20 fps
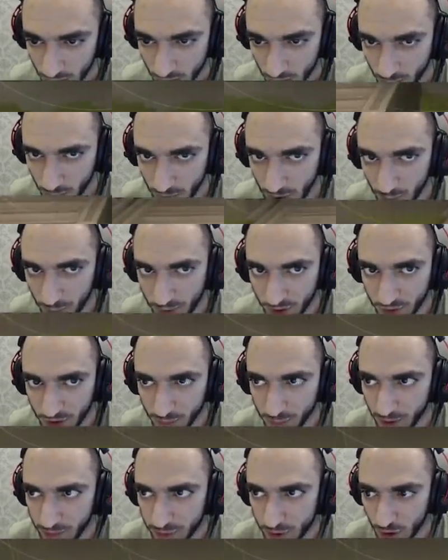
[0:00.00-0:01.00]
I'm planting
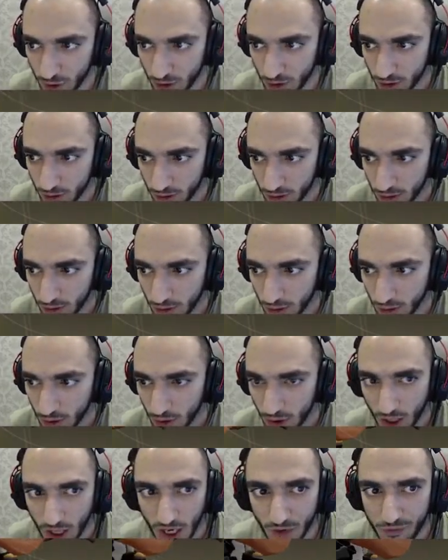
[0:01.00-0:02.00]
brimstone.
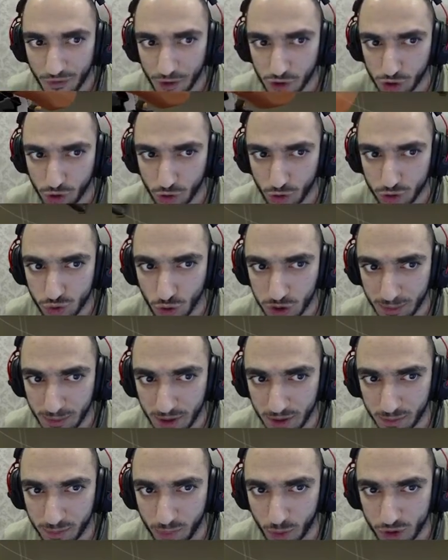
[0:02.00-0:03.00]
I think you should use
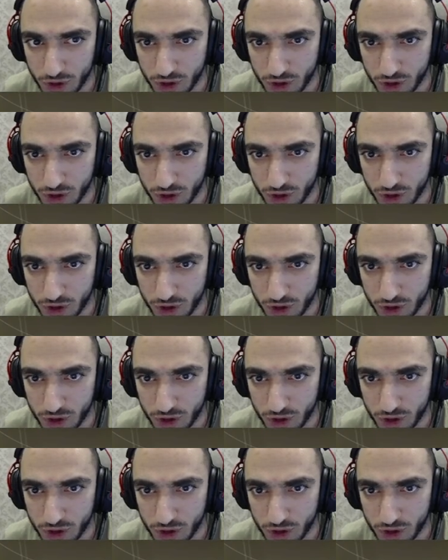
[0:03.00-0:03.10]
ultimate, post